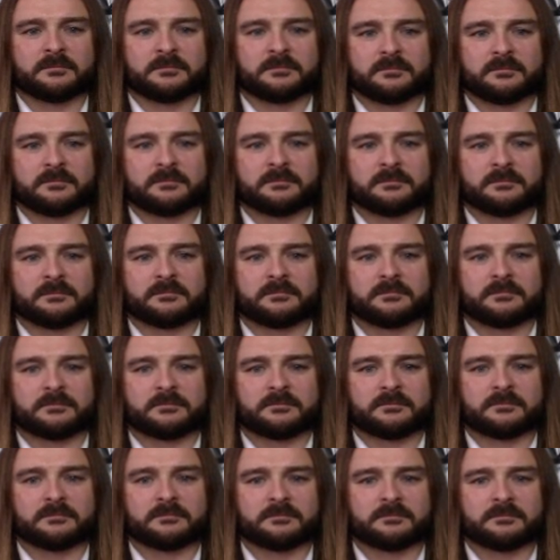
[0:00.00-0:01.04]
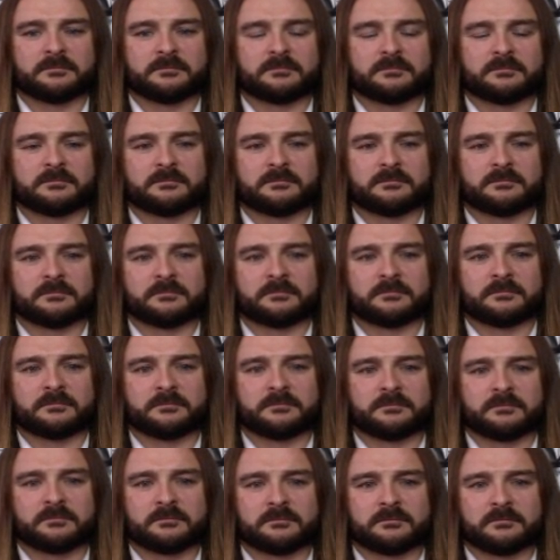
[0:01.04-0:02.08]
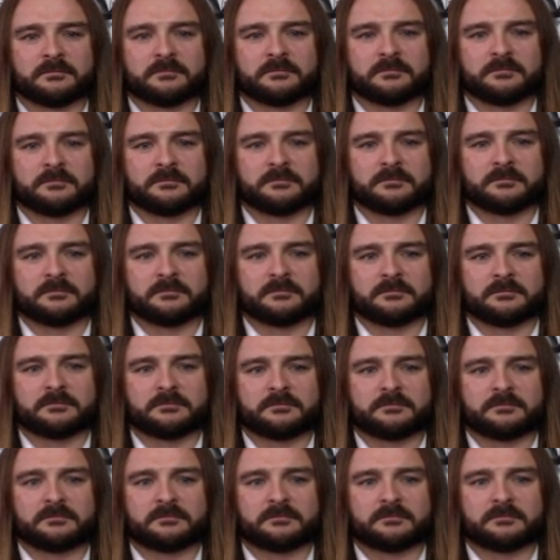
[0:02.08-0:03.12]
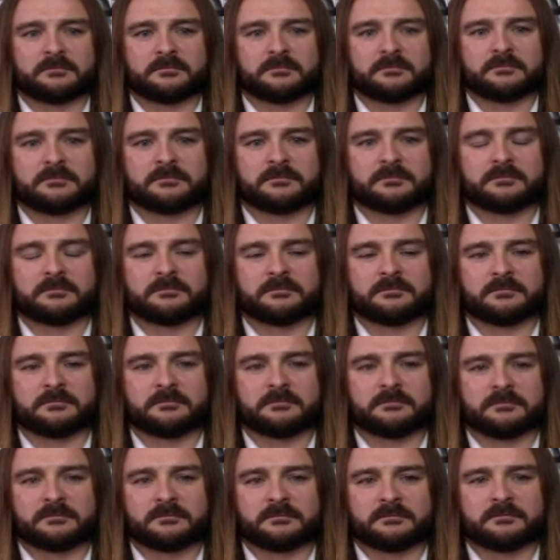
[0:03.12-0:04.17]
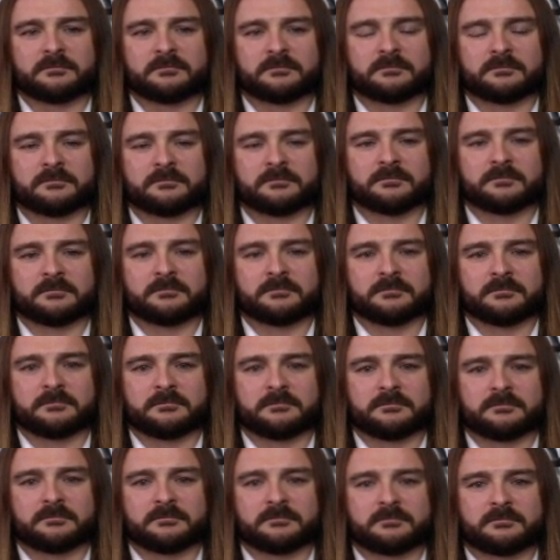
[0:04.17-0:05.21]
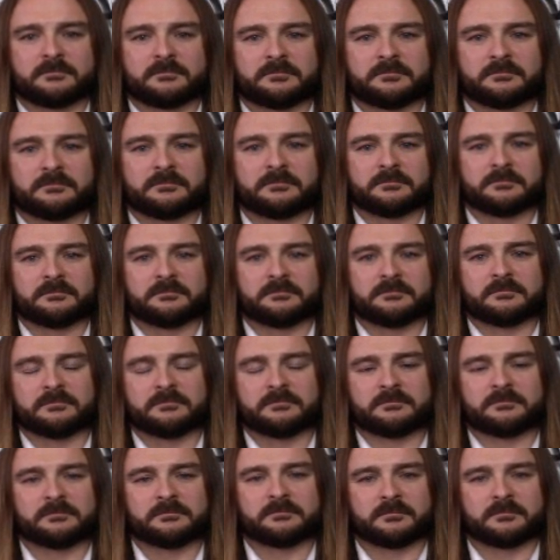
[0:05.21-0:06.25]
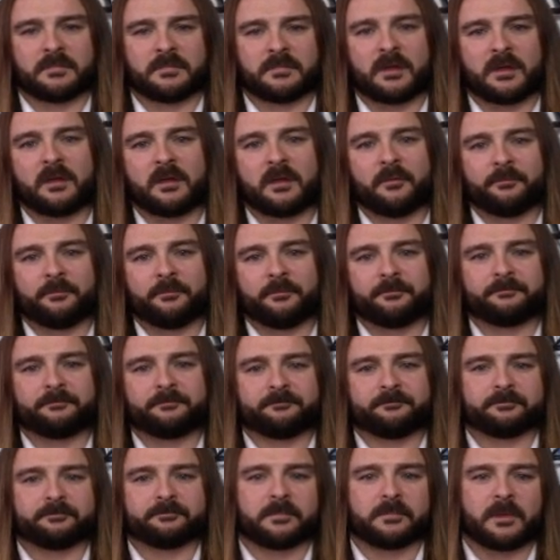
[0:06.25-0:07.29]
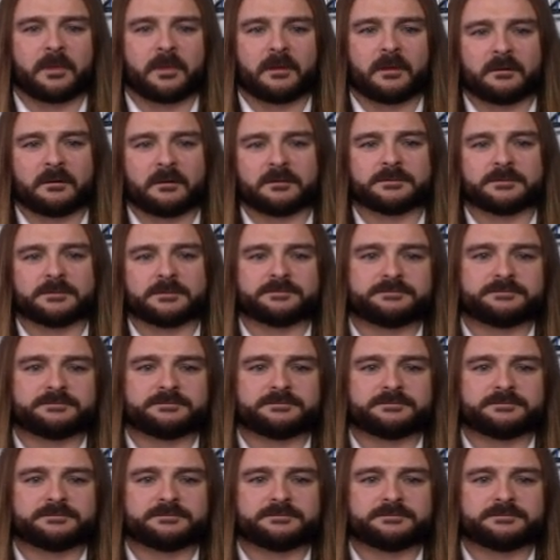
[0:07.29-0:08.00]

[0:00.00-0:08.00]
[no speech]